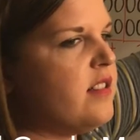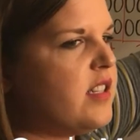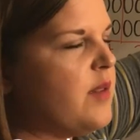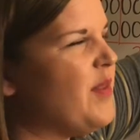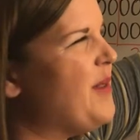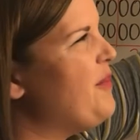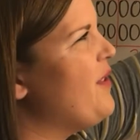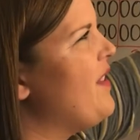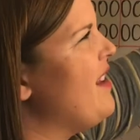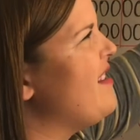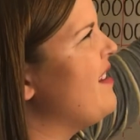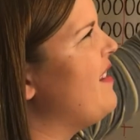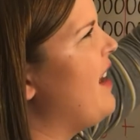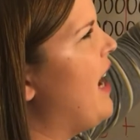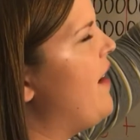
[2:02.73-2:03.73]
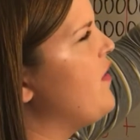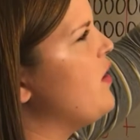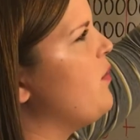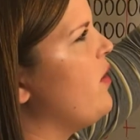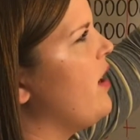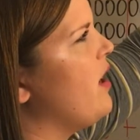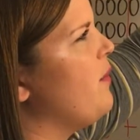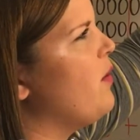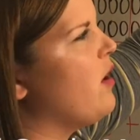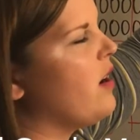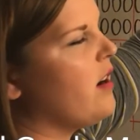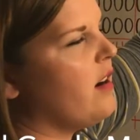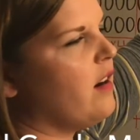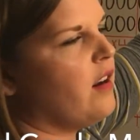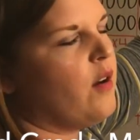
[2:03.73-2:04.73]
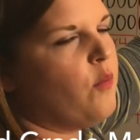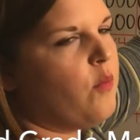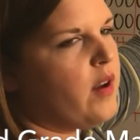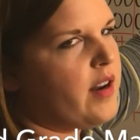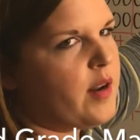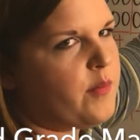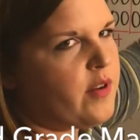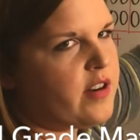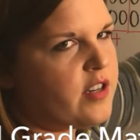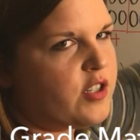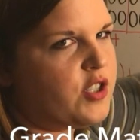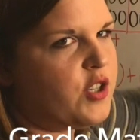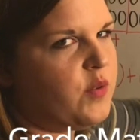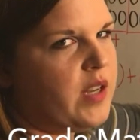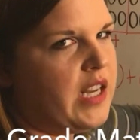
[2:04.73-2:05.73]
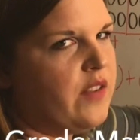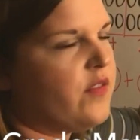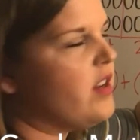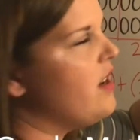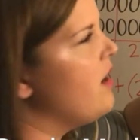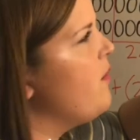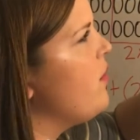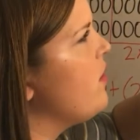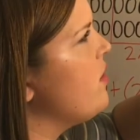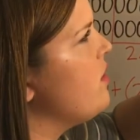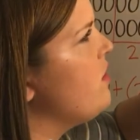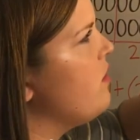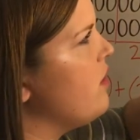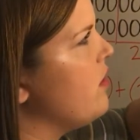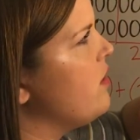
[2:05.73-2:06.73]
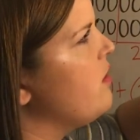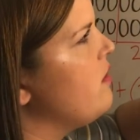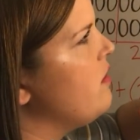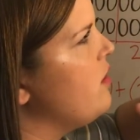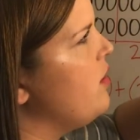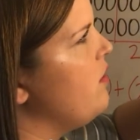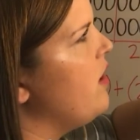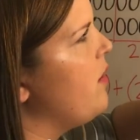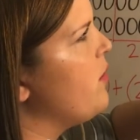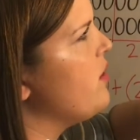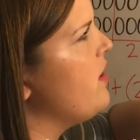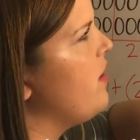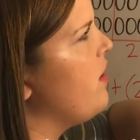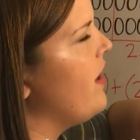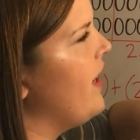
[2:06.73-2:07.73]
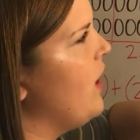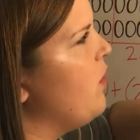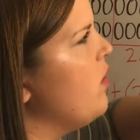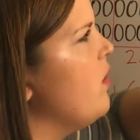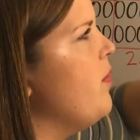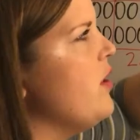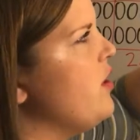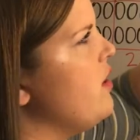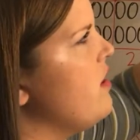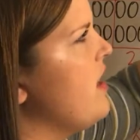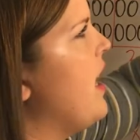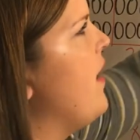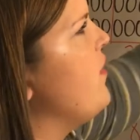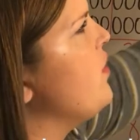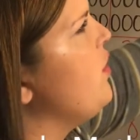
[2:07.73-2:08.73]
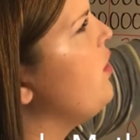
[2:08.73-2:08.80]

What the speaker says: Some people think that they have to break apart one number into 2 even numbers or 2 numbers that are equal, but you don't have to.